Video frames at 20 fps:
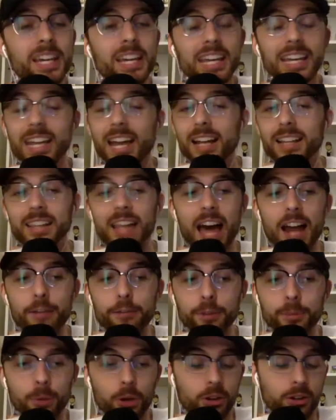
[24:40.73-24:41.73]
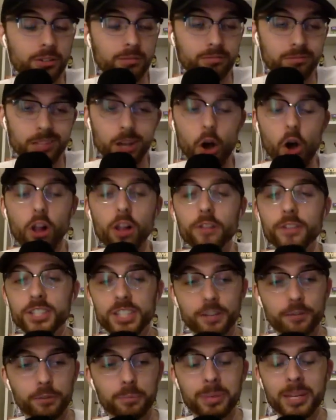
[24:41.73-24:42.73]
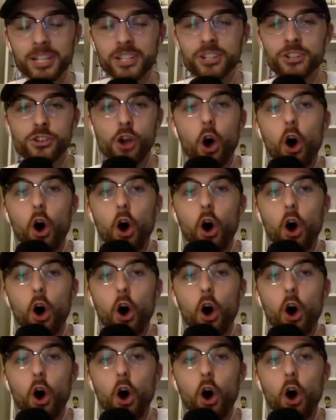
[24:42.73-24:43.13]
He got a lot of them on all of his different pitches.